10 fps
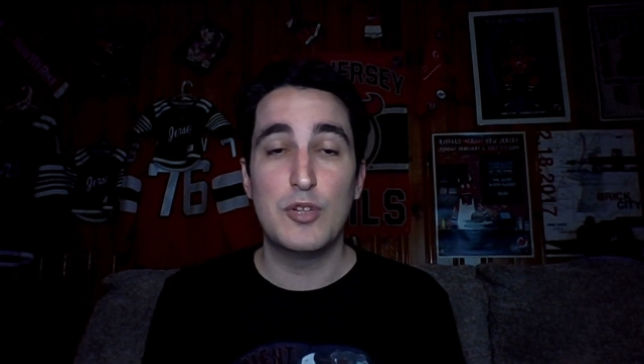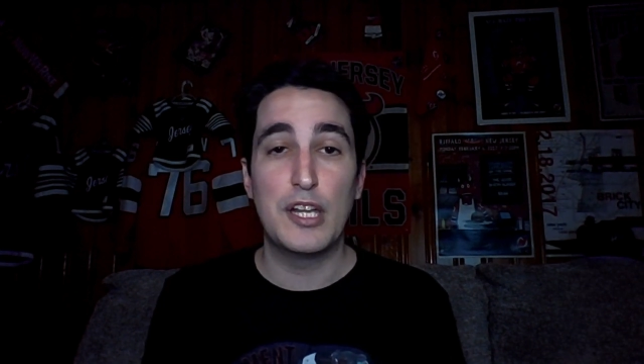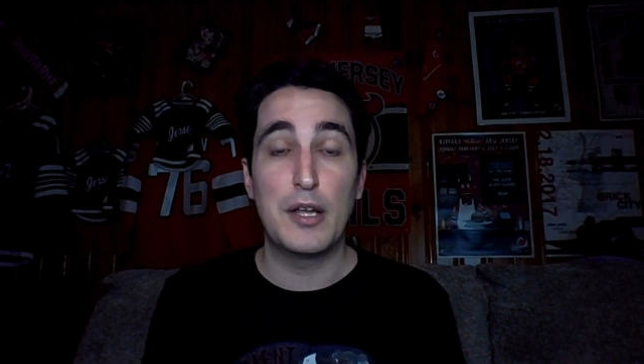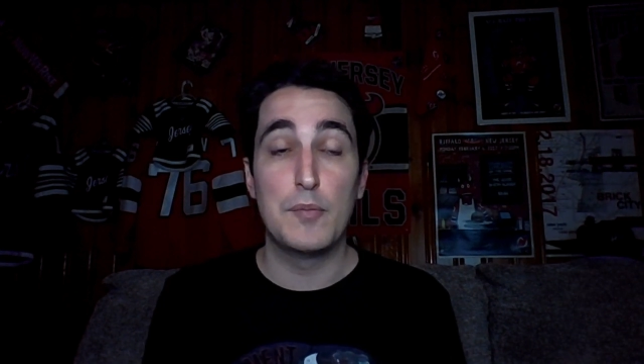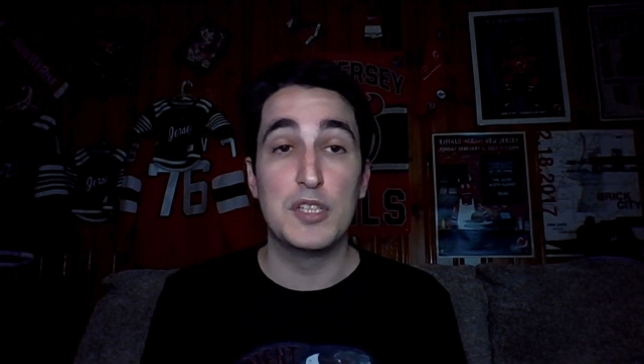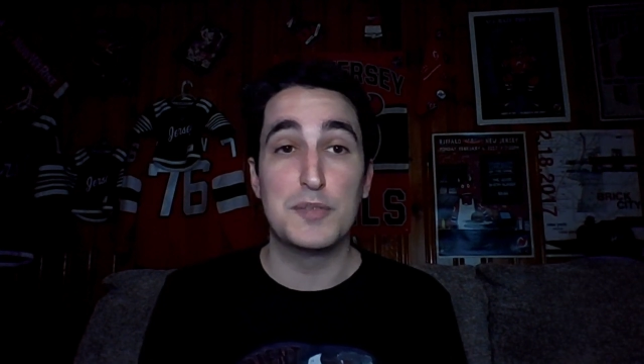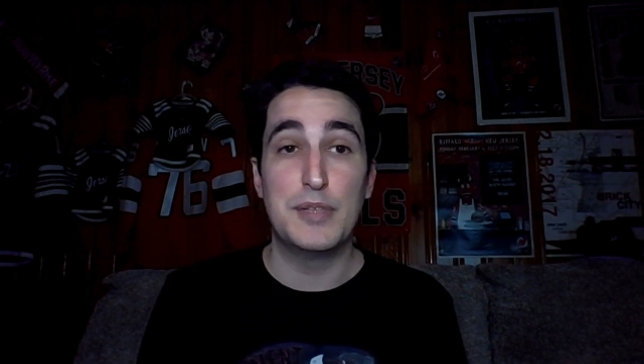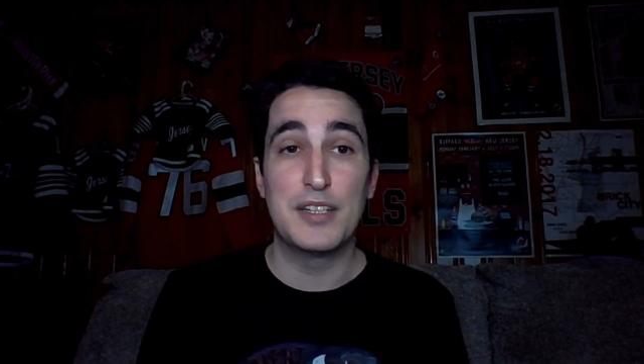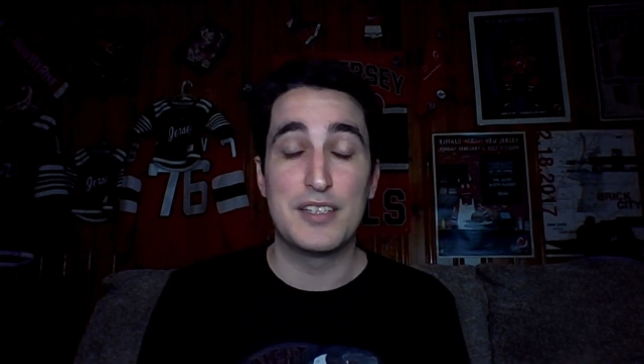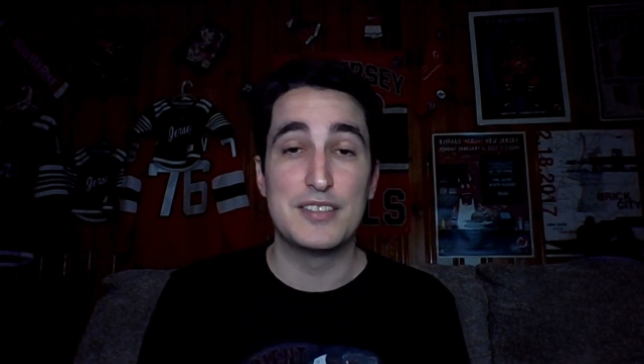wanting much
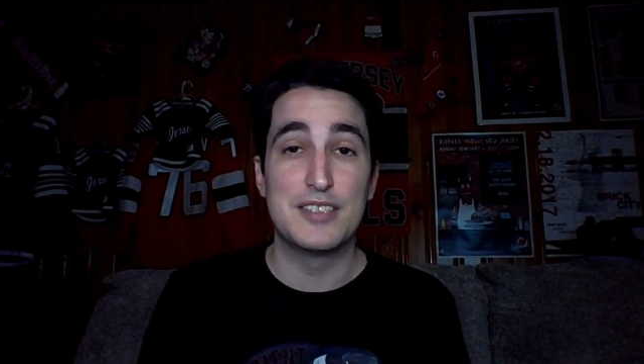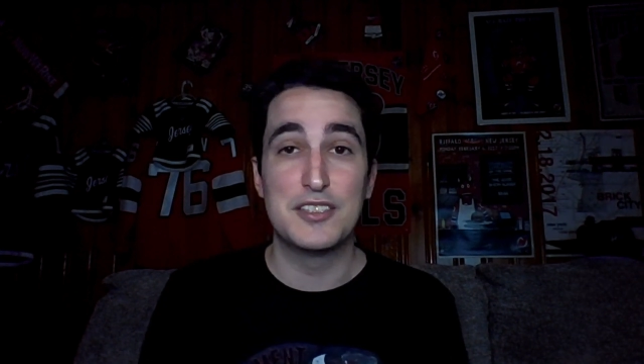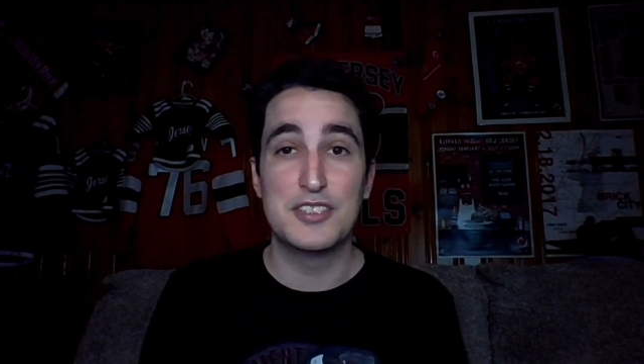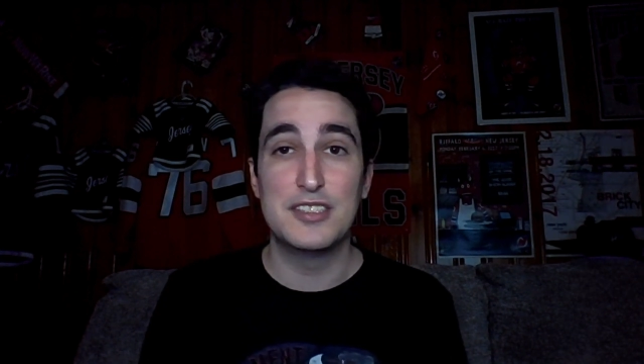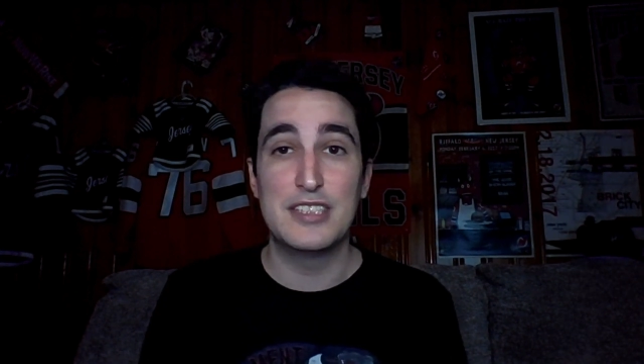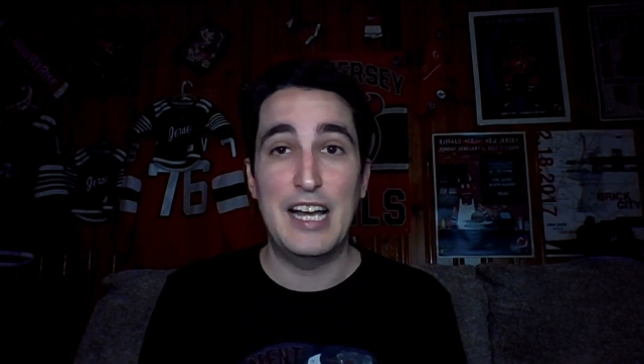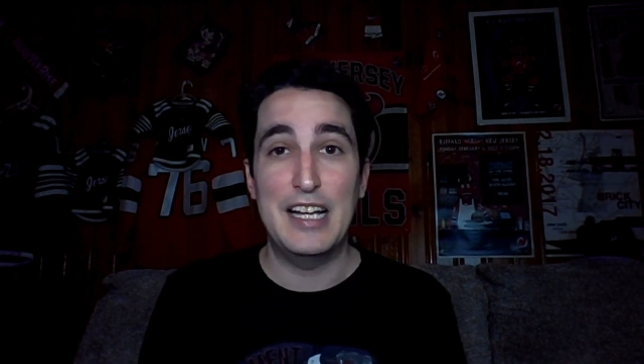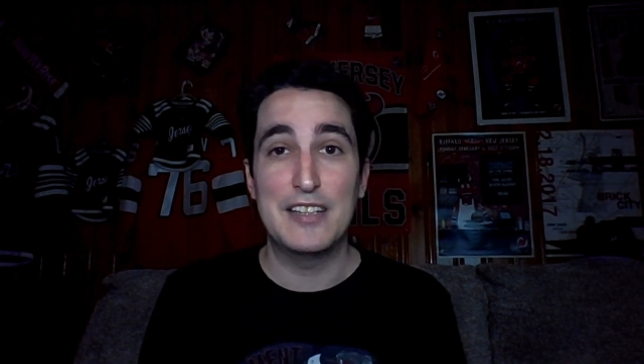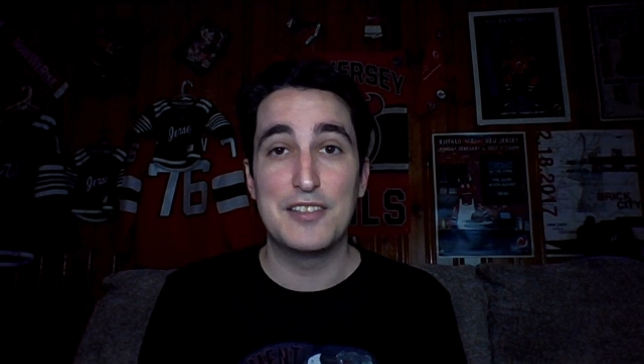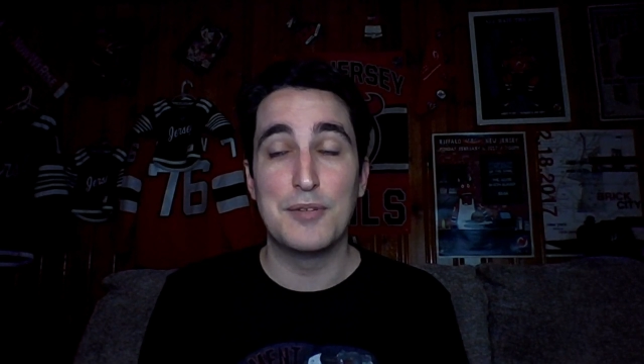better concessions
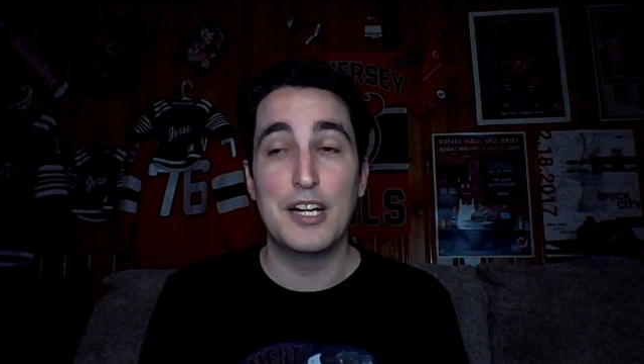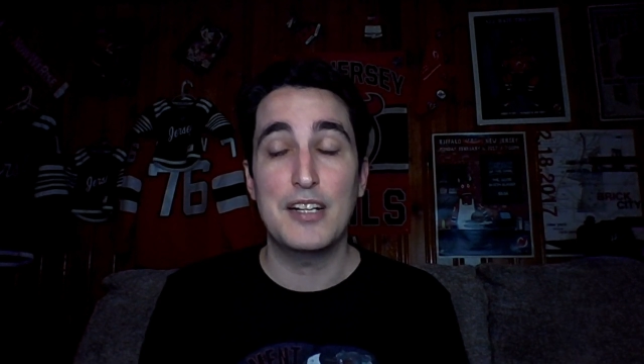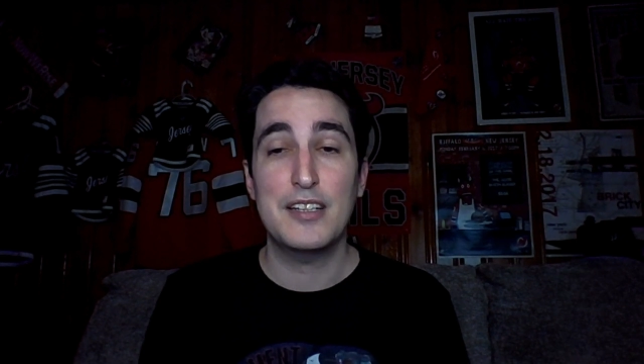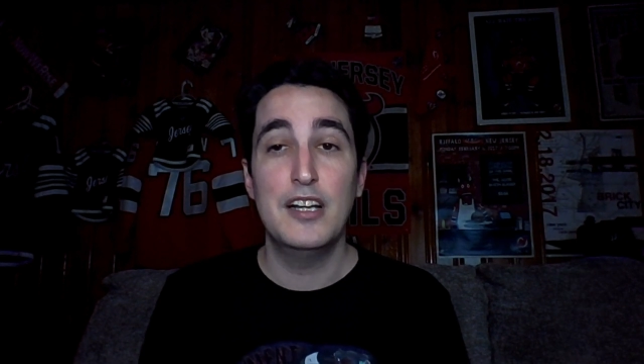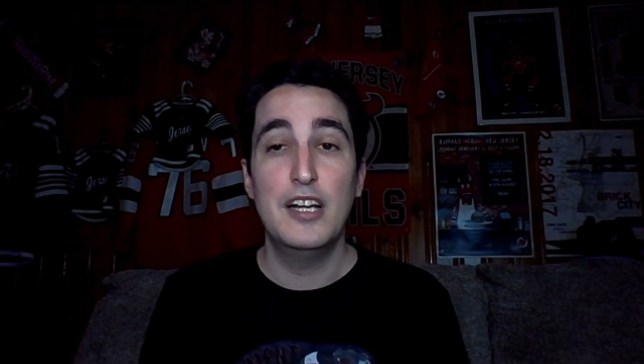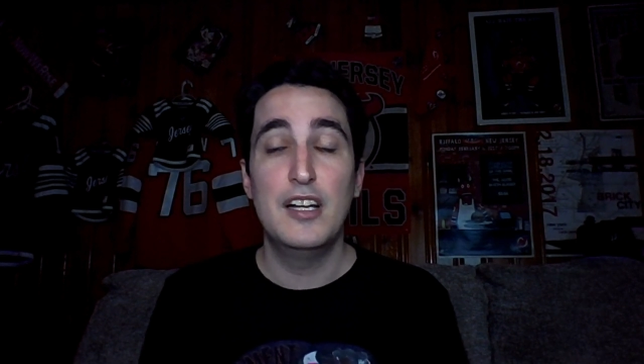at The Rock,